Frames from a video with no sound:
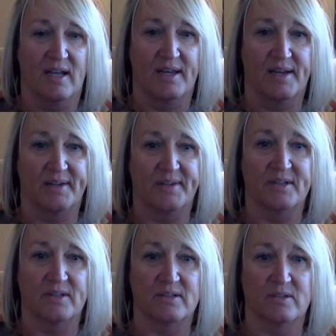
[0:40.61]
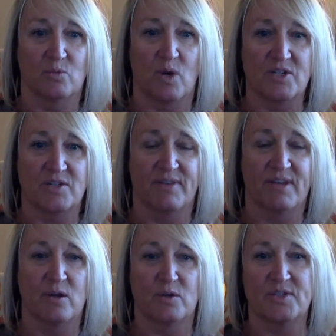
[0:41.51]
and watch the
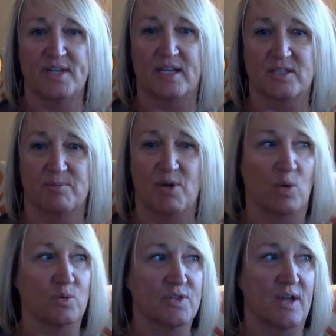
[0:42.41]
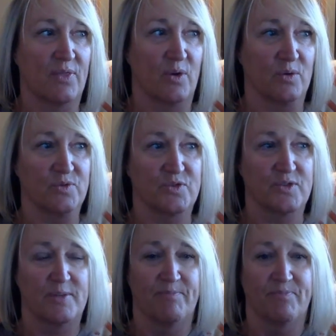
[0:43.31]
videos, take some notes on those,